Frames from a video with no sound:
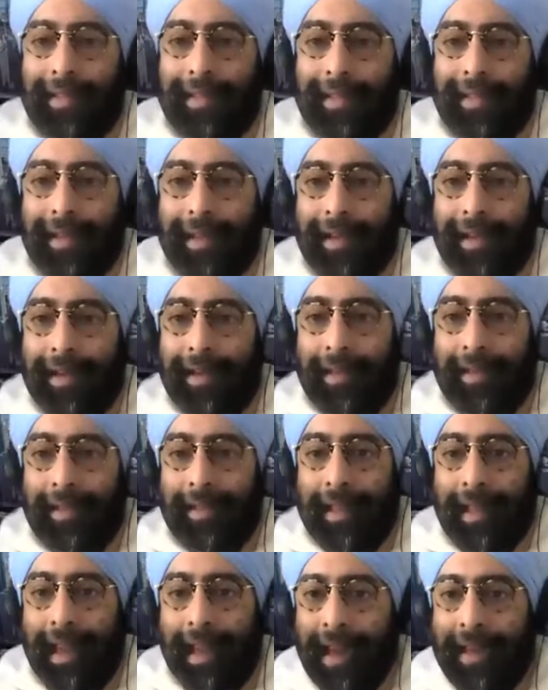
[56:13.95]

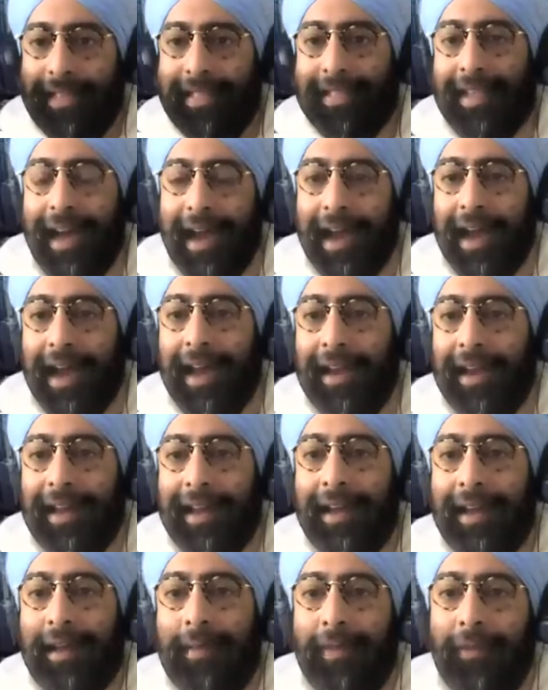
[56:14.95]
the inside
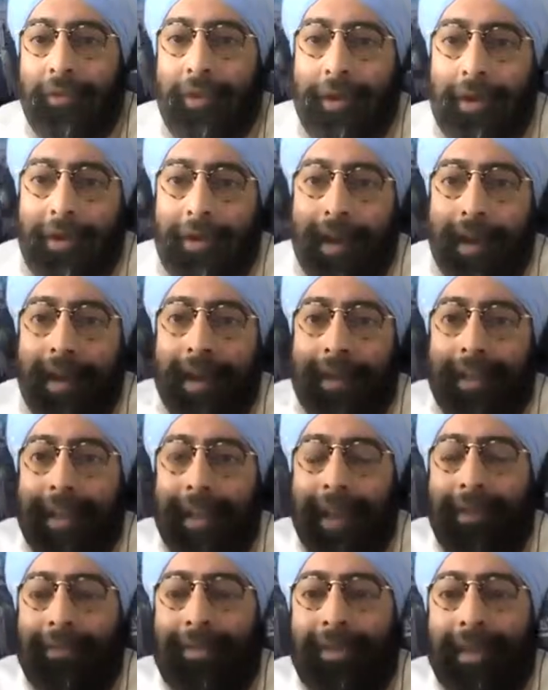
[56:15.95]
before going on
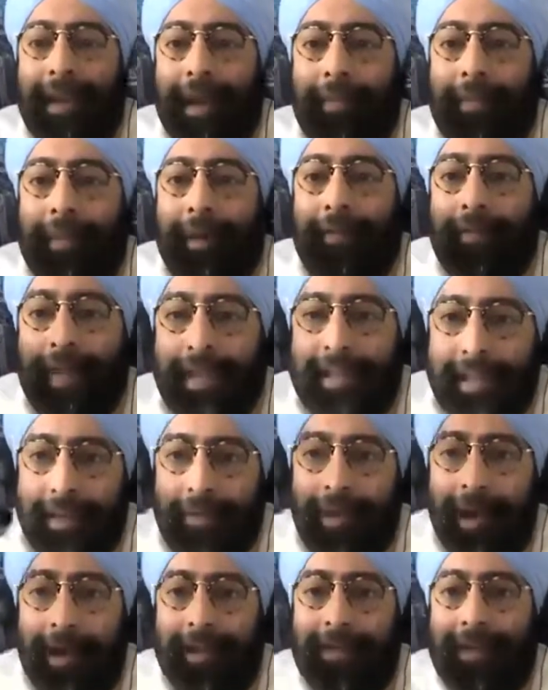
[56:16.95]
the outside, but a VC
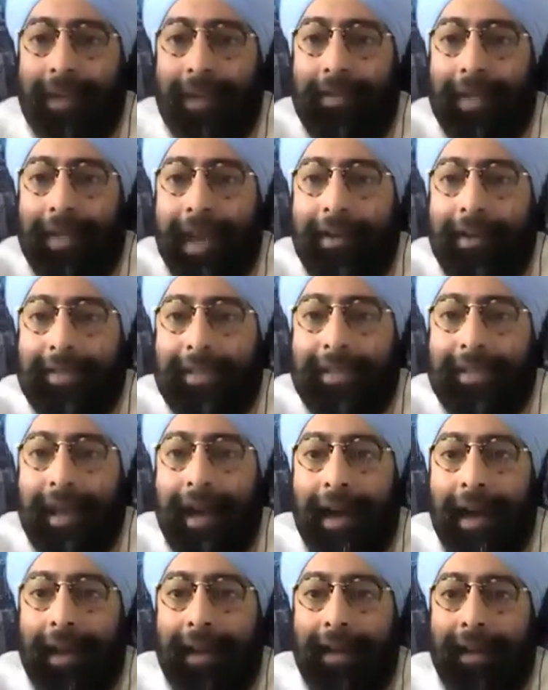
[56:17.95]
wants to know the
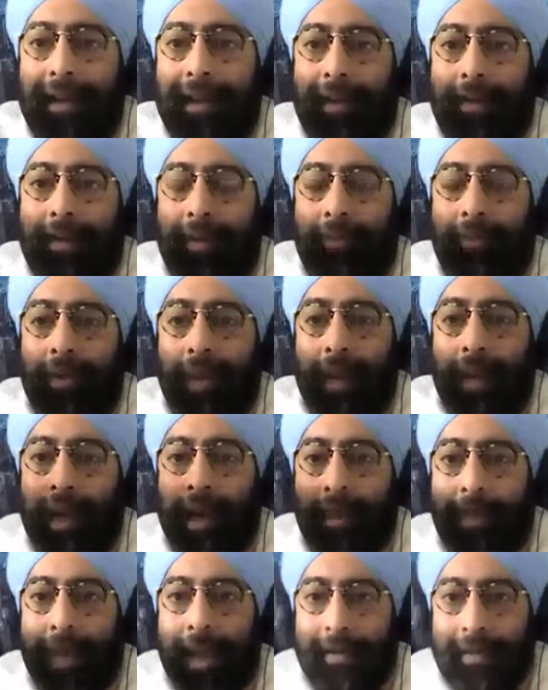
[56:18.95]
outside before he
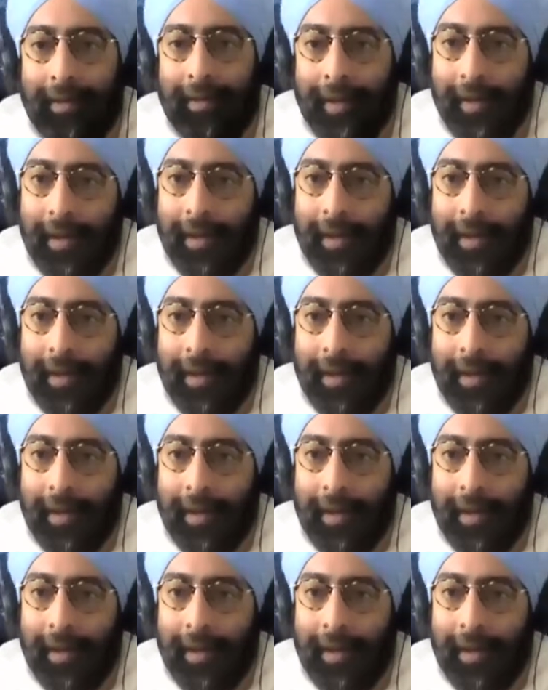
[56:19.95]
come in.